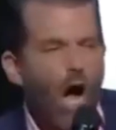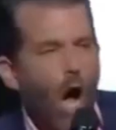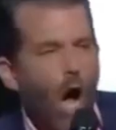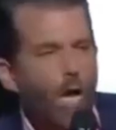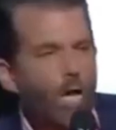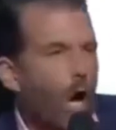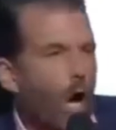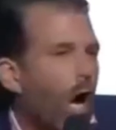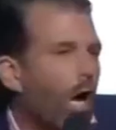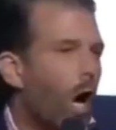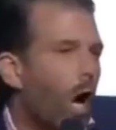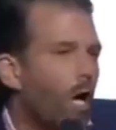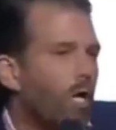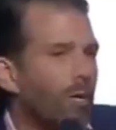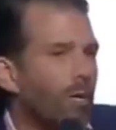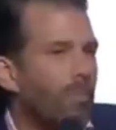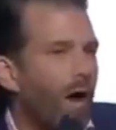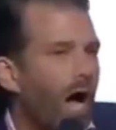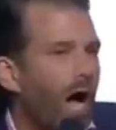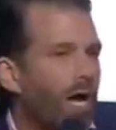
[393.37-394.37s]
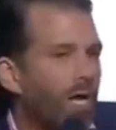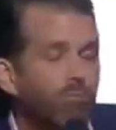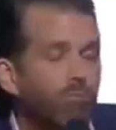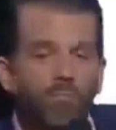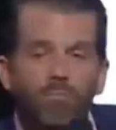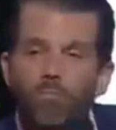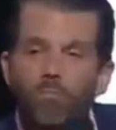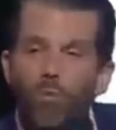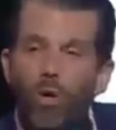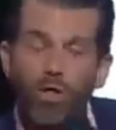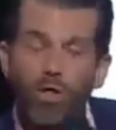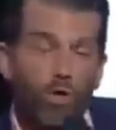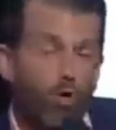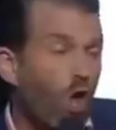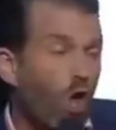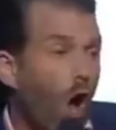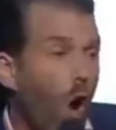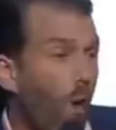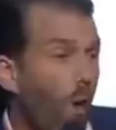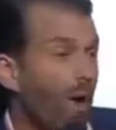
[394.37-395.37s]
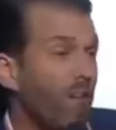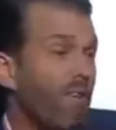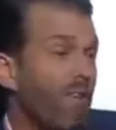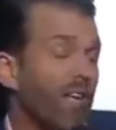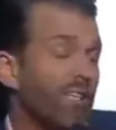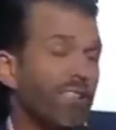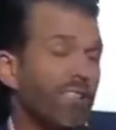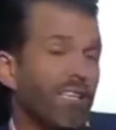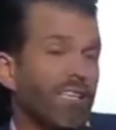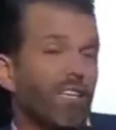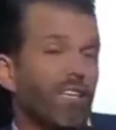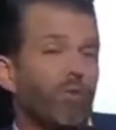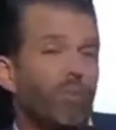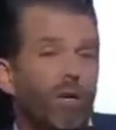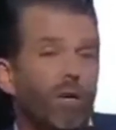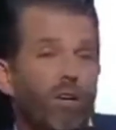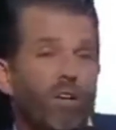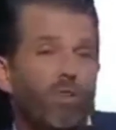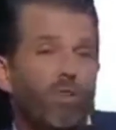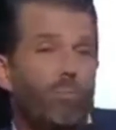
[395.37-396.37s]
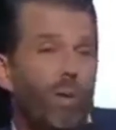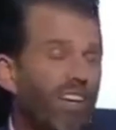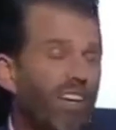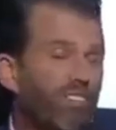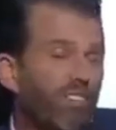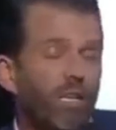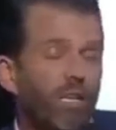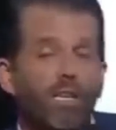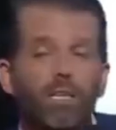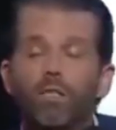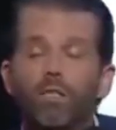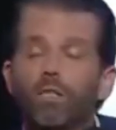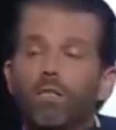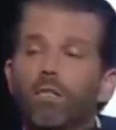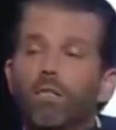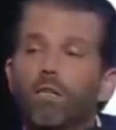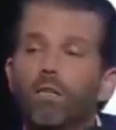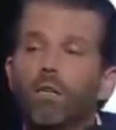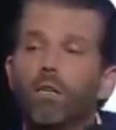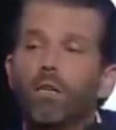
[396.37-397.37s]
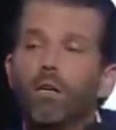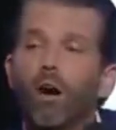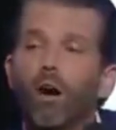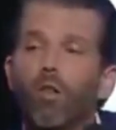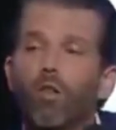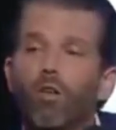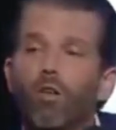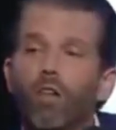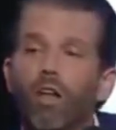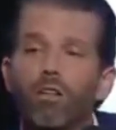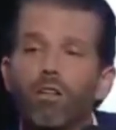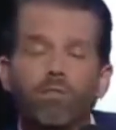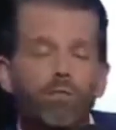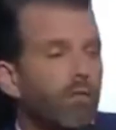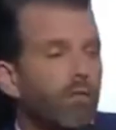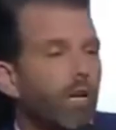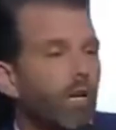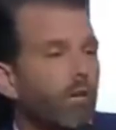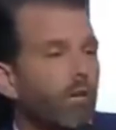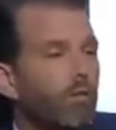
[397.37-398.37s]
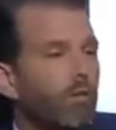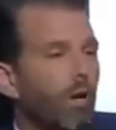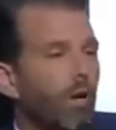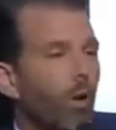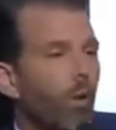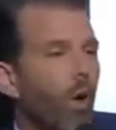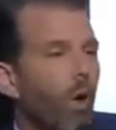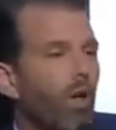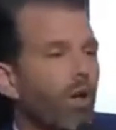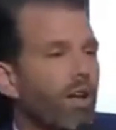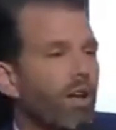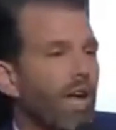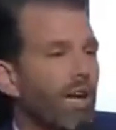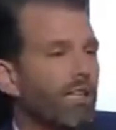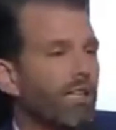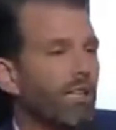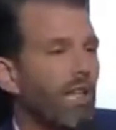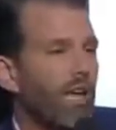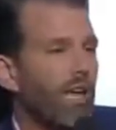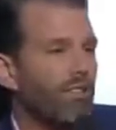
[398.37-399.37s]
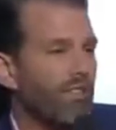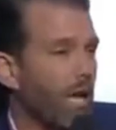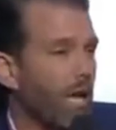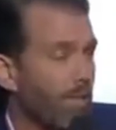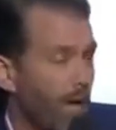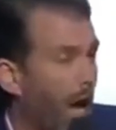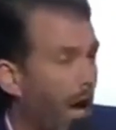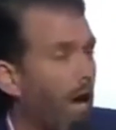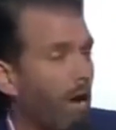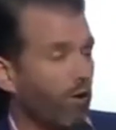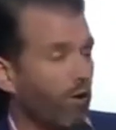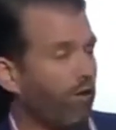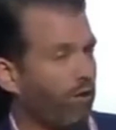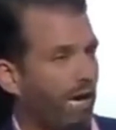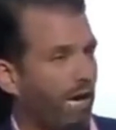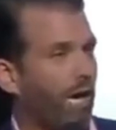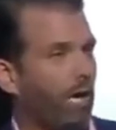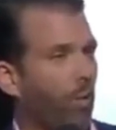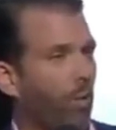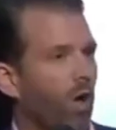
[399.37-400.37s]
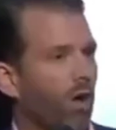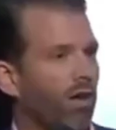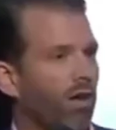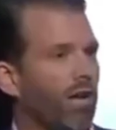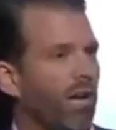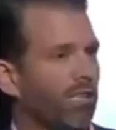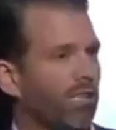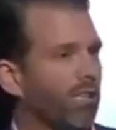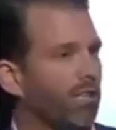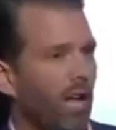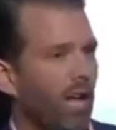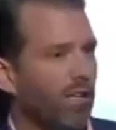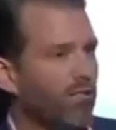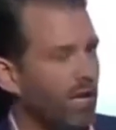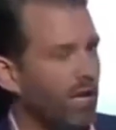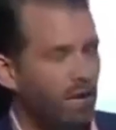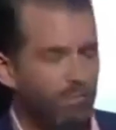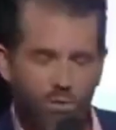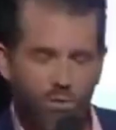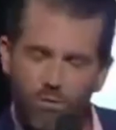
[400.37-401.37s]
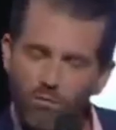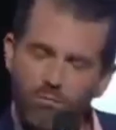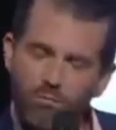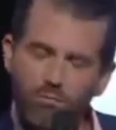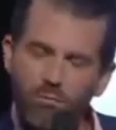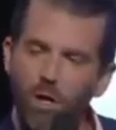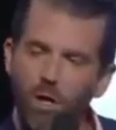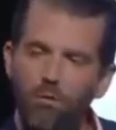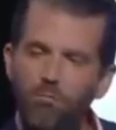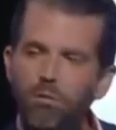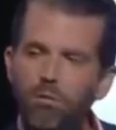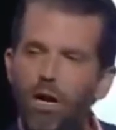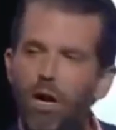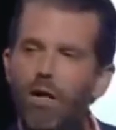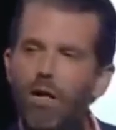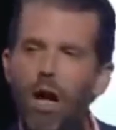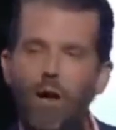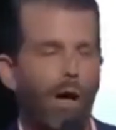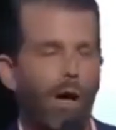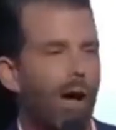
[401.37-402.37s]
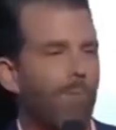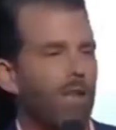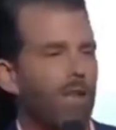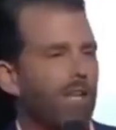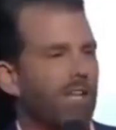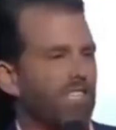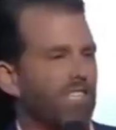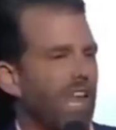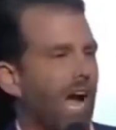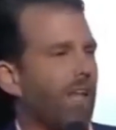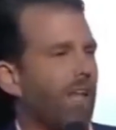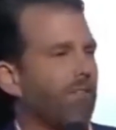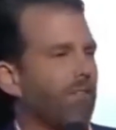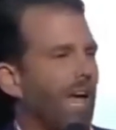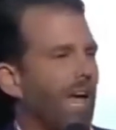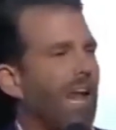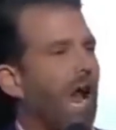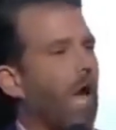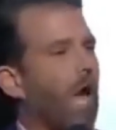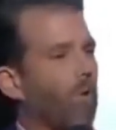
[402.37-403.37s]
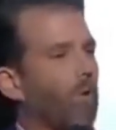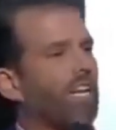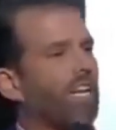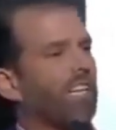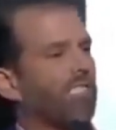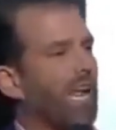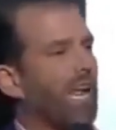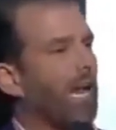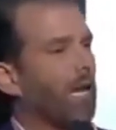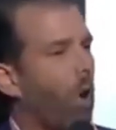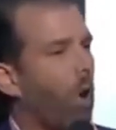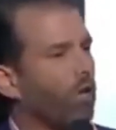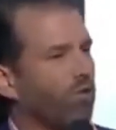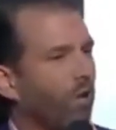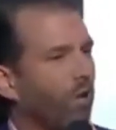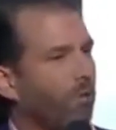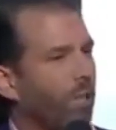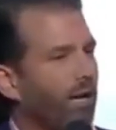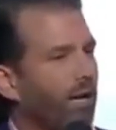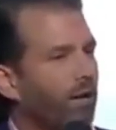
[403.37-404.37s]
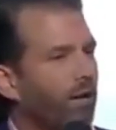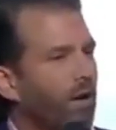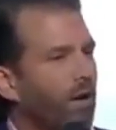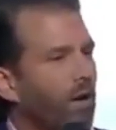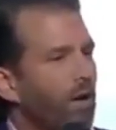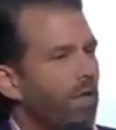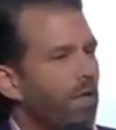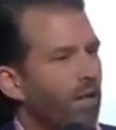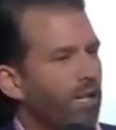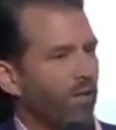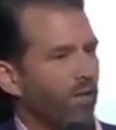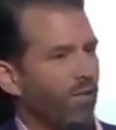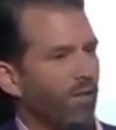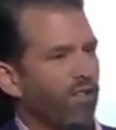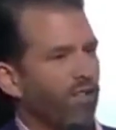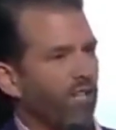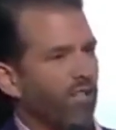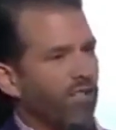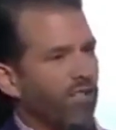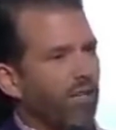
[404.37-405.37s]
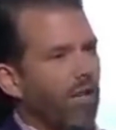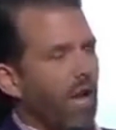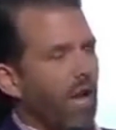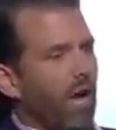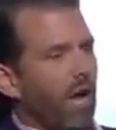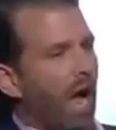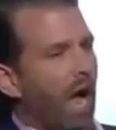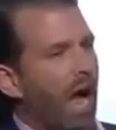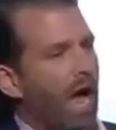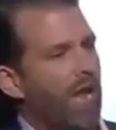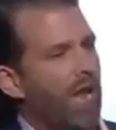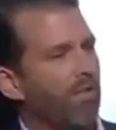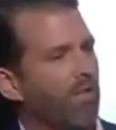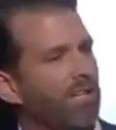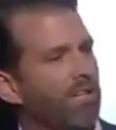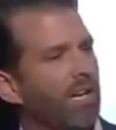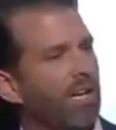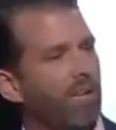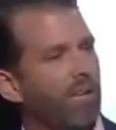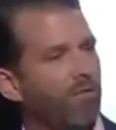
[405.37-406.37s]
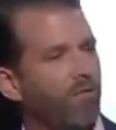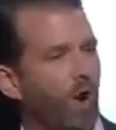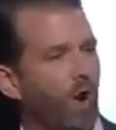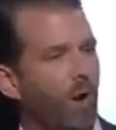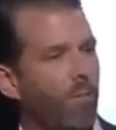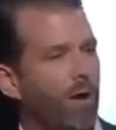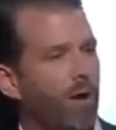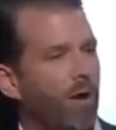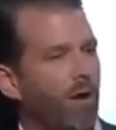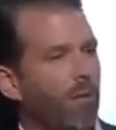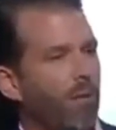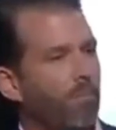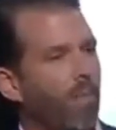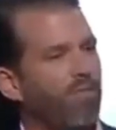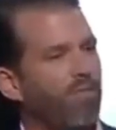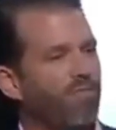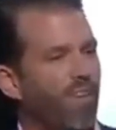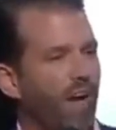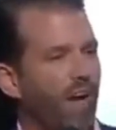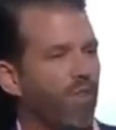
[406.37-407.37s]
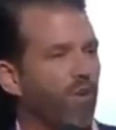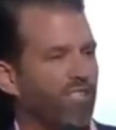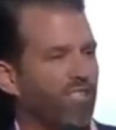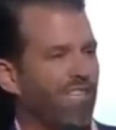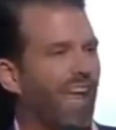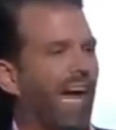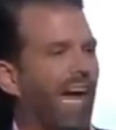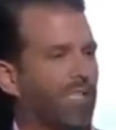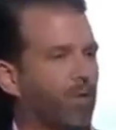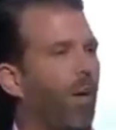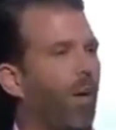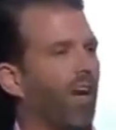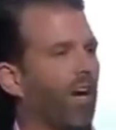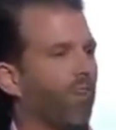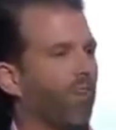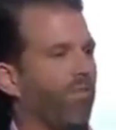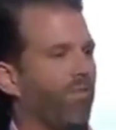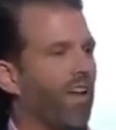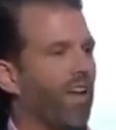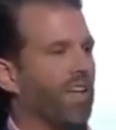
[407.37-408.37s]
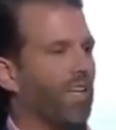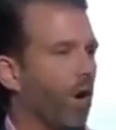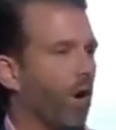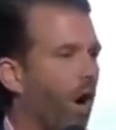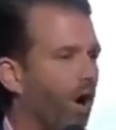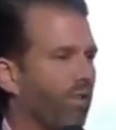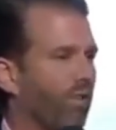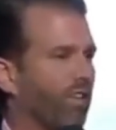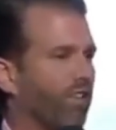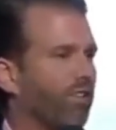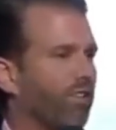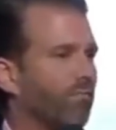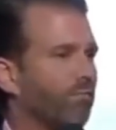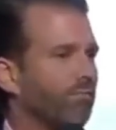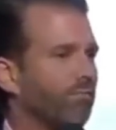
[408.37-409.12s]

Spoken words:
young Hunter Biden with no investing experience, basically, other than, you know, a well-connected last name, and I understand well-connected last names, you know, that irony is not lost on me. The difference is, I never did it from my father's taxpayer-funded office.